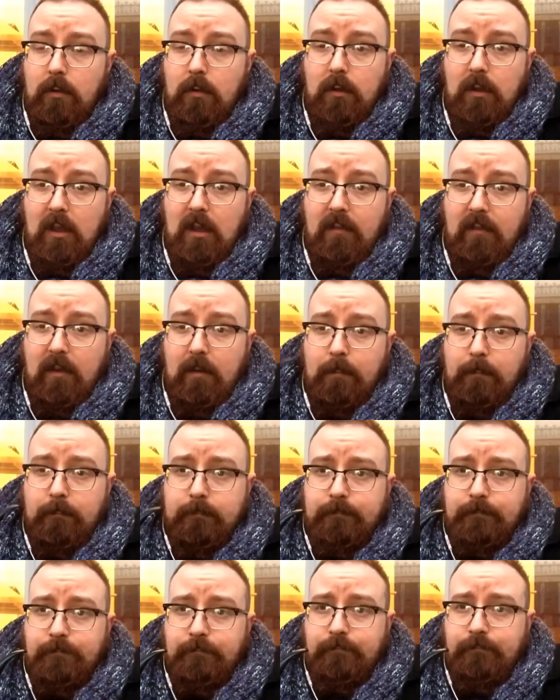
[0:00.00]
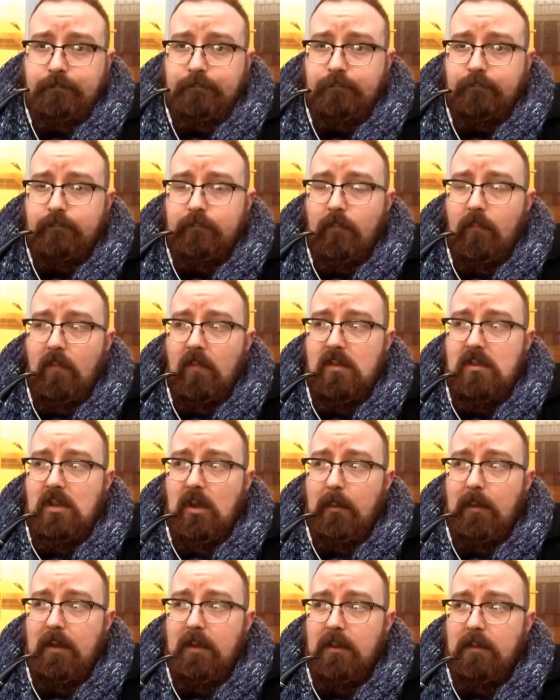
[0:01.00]
Hey there,
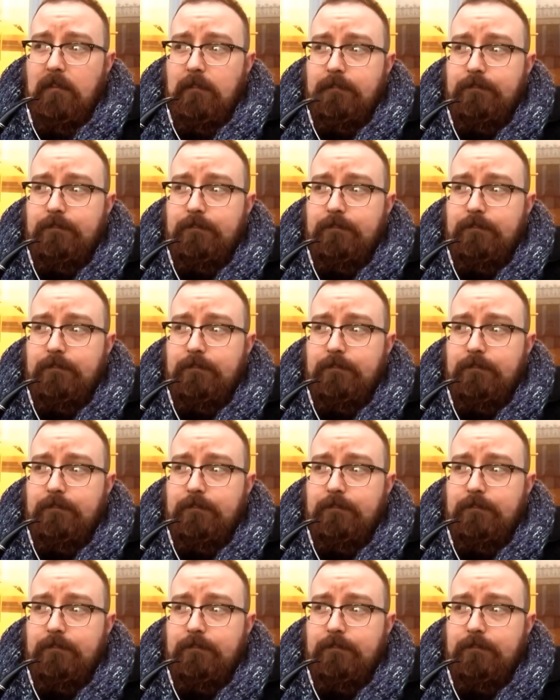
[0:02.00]
Tommy here.